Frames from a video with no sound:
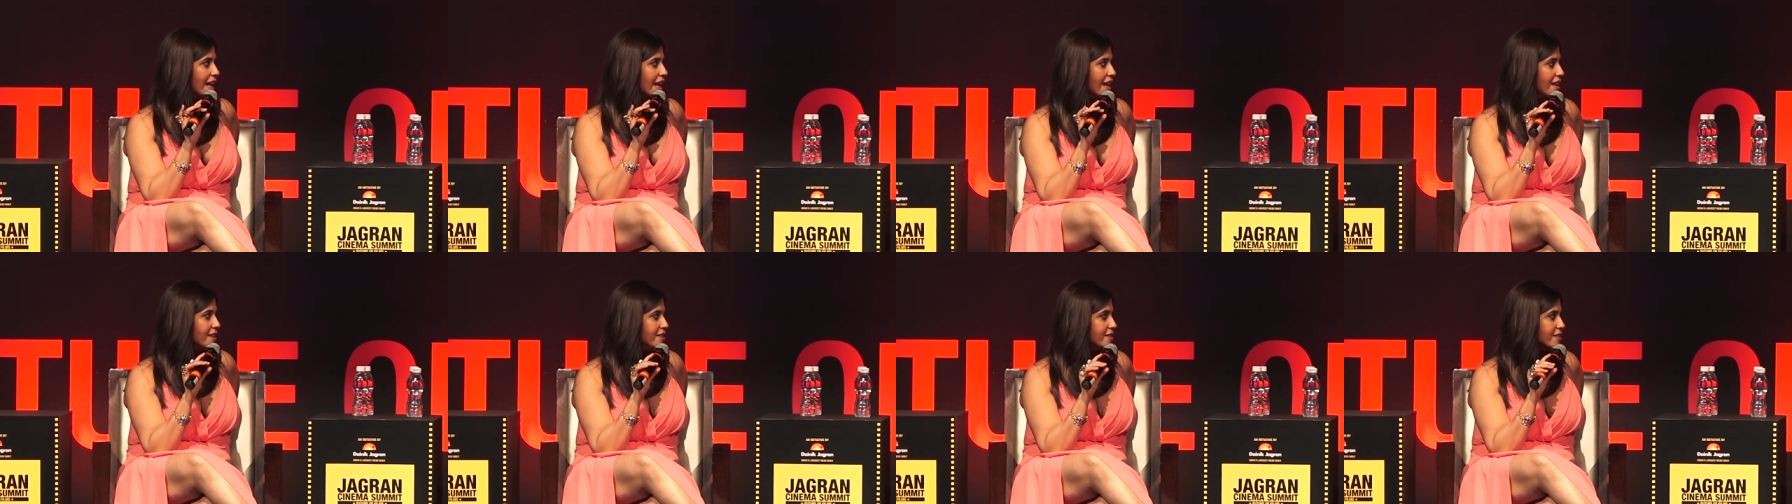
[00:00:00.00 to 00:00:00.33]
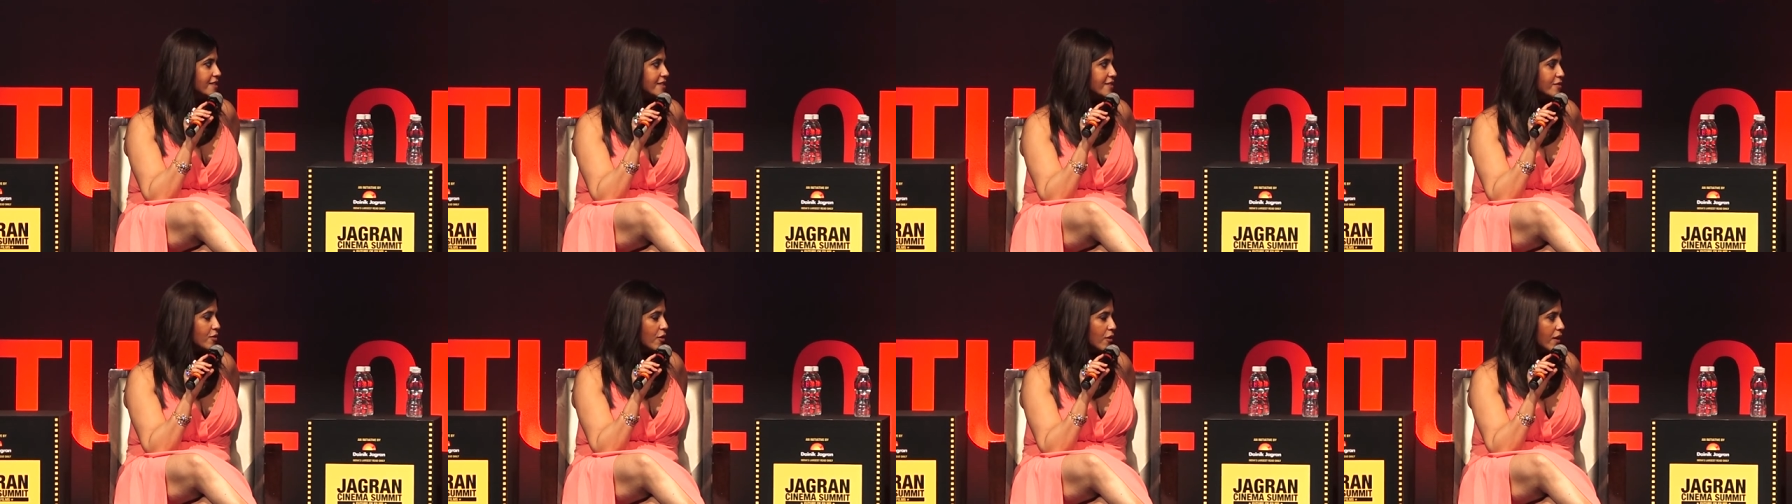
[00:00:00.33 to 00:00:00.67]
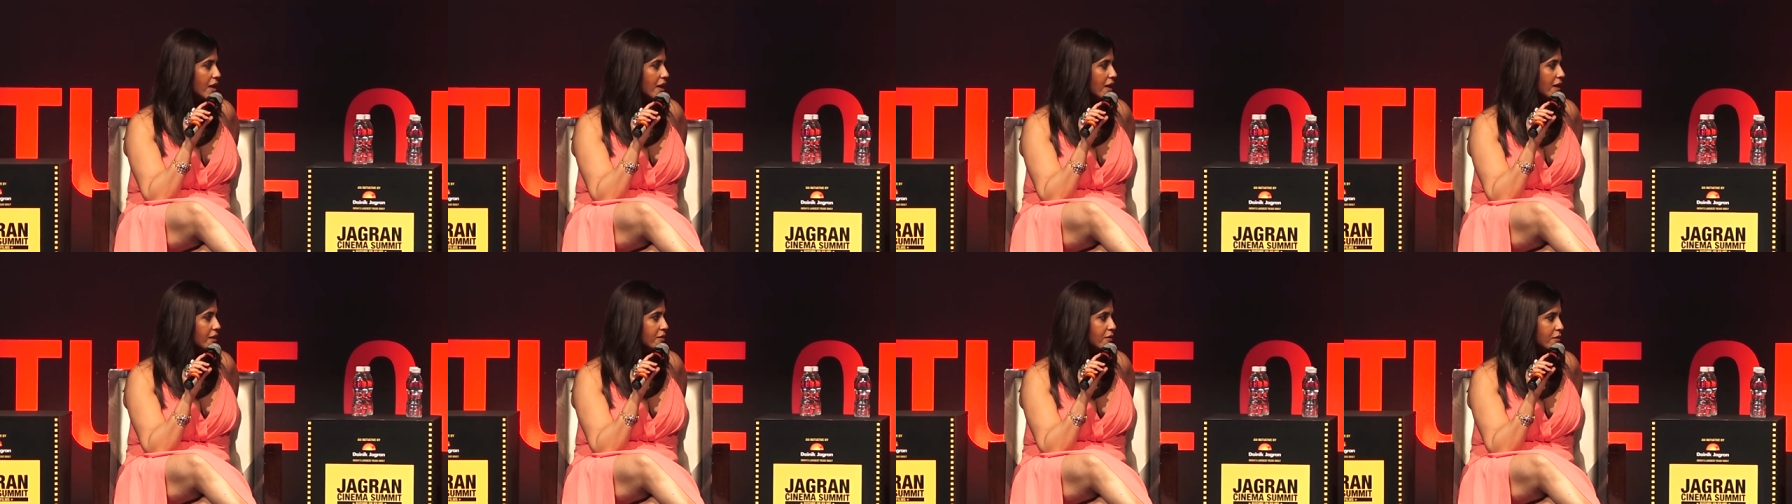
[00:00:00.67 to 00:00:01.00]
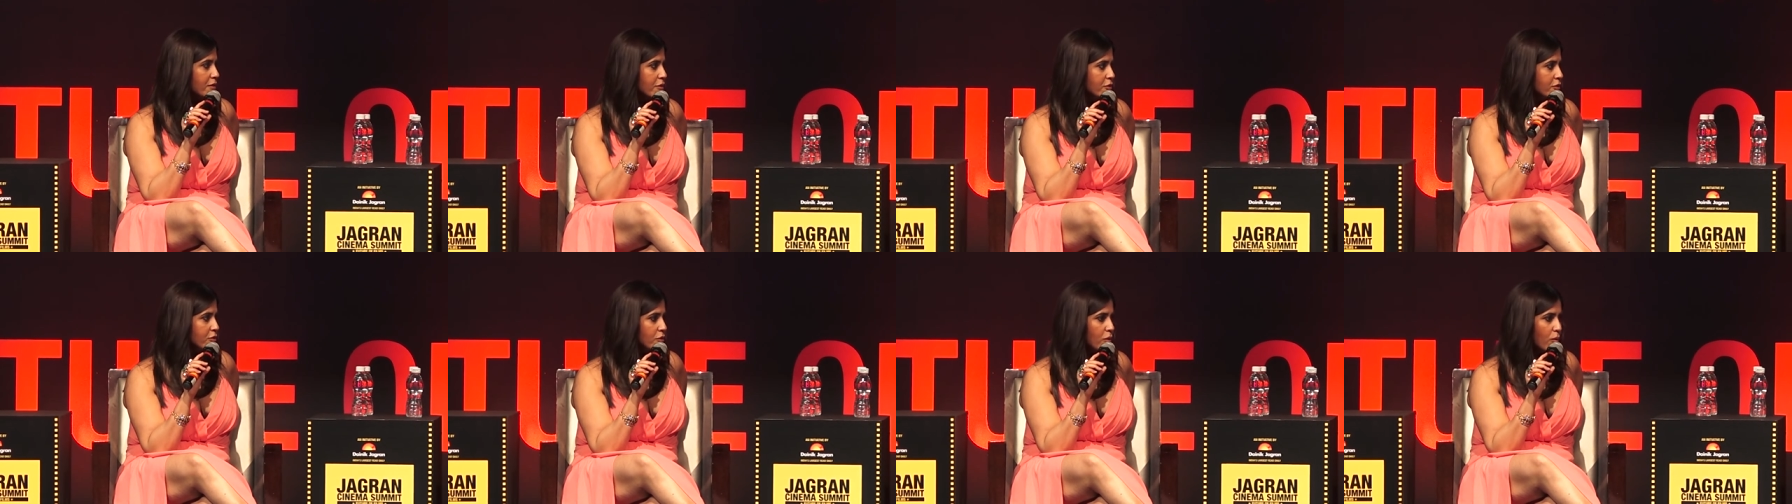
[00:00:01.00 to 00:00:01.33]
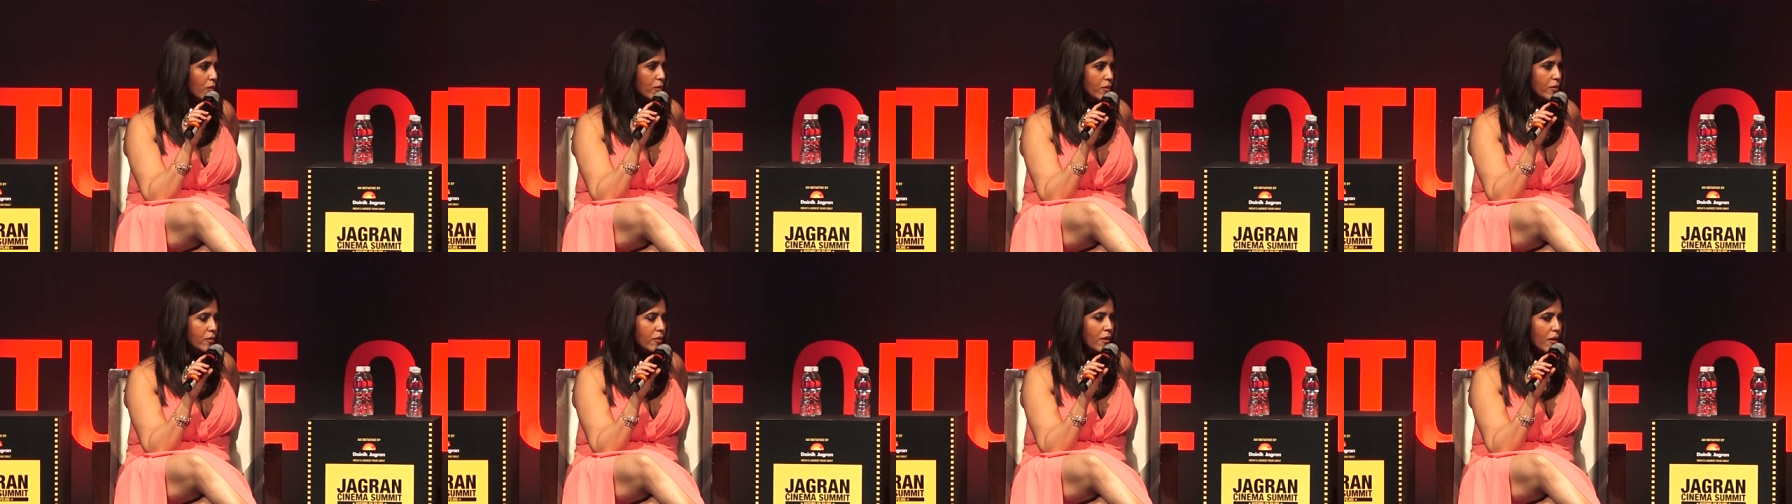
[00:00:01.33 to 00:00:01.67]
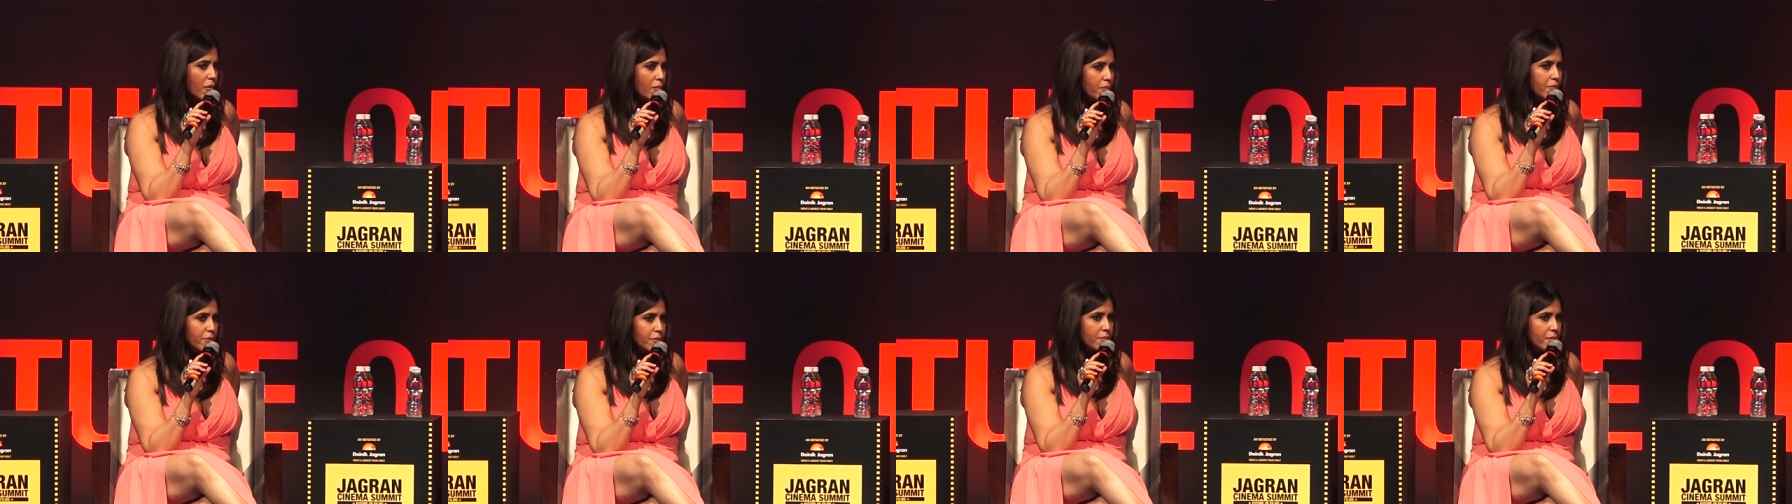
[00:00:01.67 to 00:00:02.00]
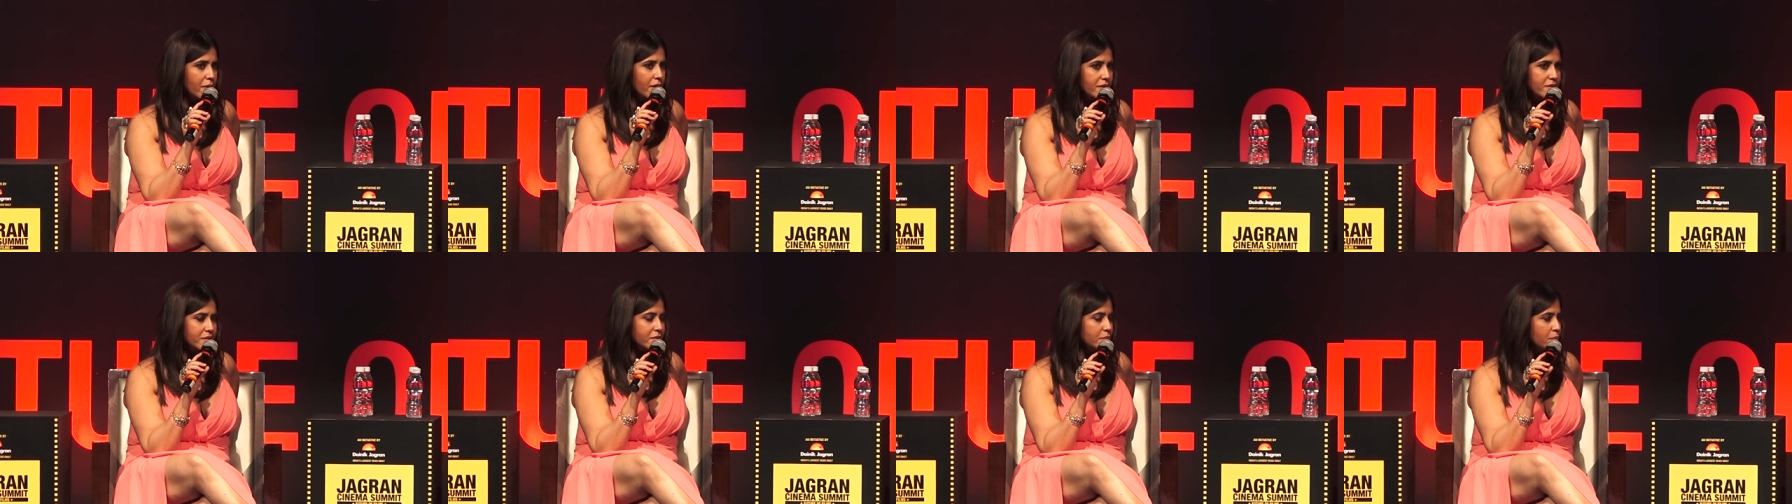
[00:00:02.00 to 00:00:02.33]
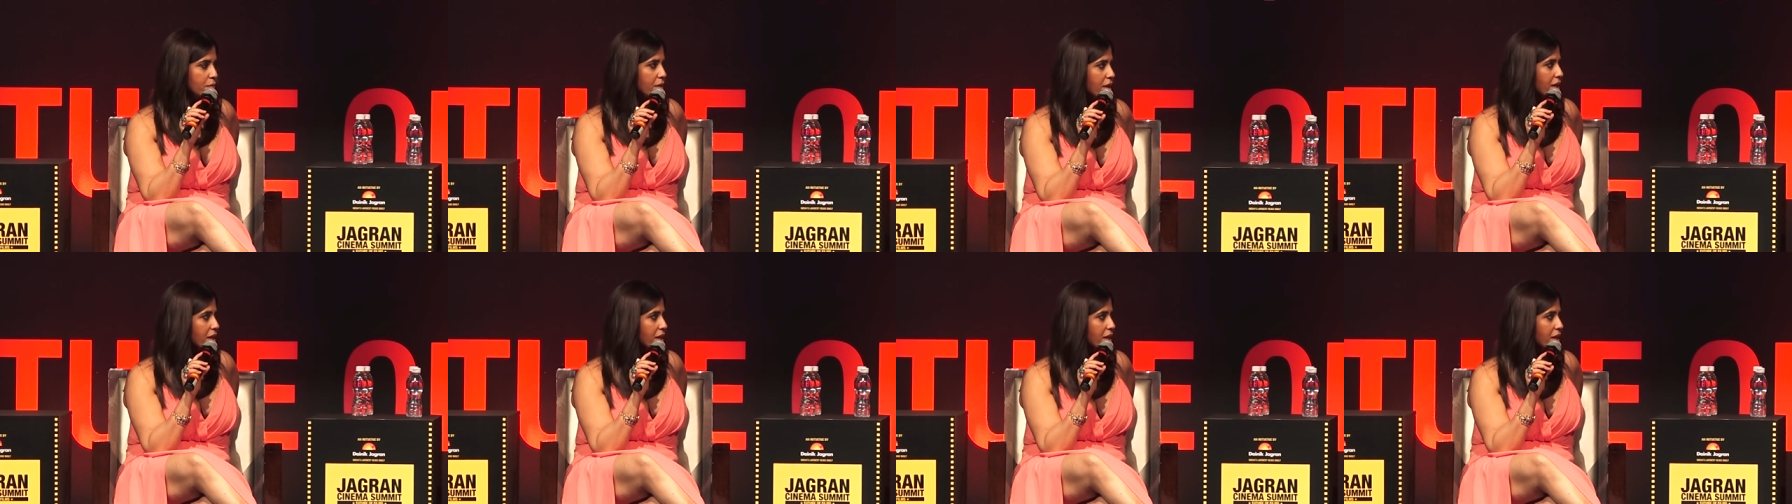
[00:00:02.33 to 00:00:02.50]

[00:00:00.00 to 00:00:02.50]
it's just not don't compromise